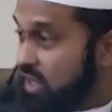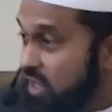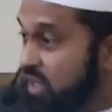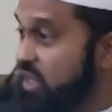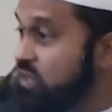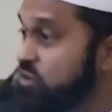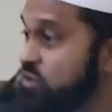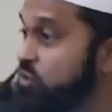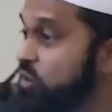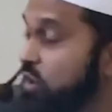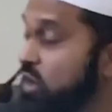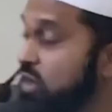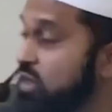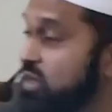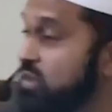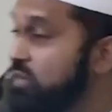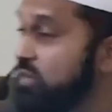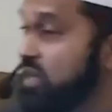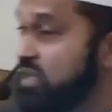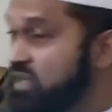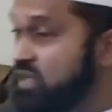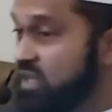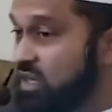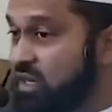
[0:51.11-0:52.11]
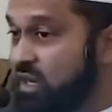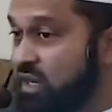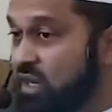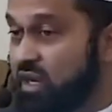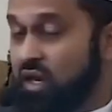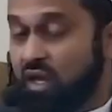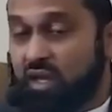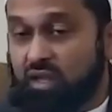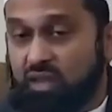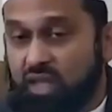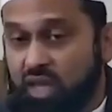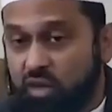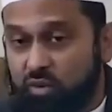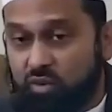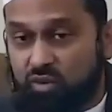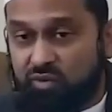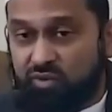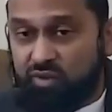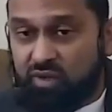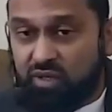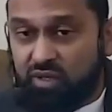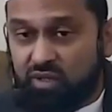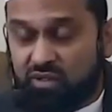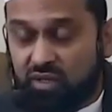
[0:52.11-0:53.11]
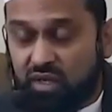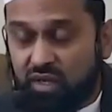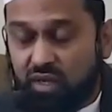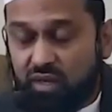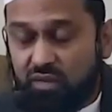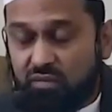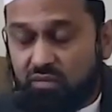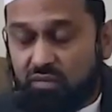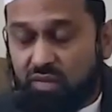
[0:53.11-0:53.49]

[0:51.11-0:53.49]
Later on in Medina, Allah revealed,